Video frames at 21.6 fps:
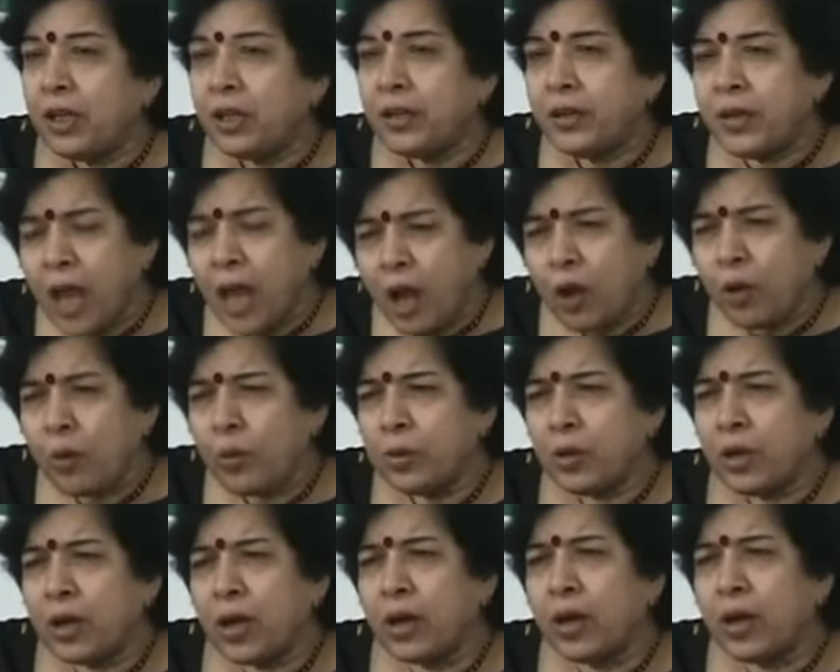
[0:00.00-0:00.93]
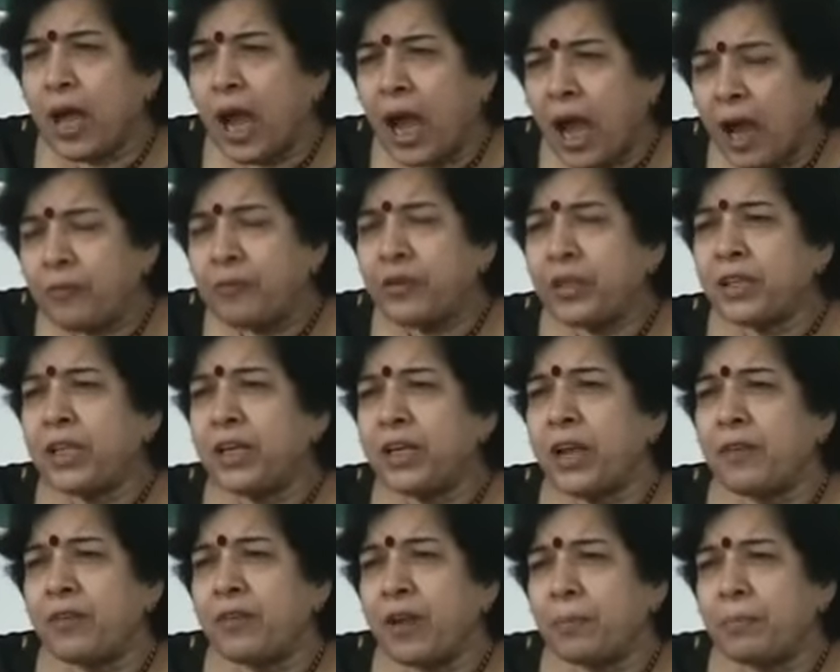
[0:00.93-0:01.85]
Now, after the
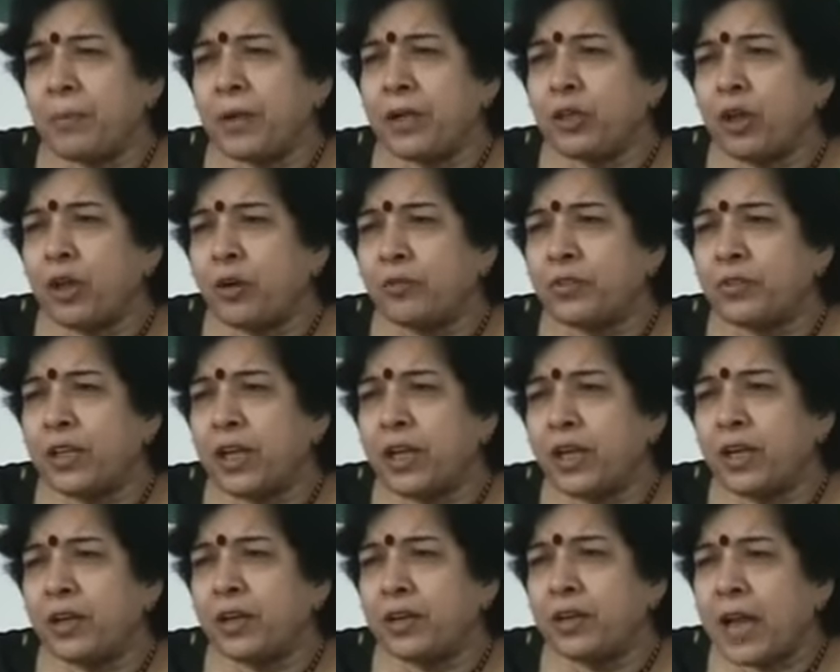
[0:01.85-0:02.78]
development of the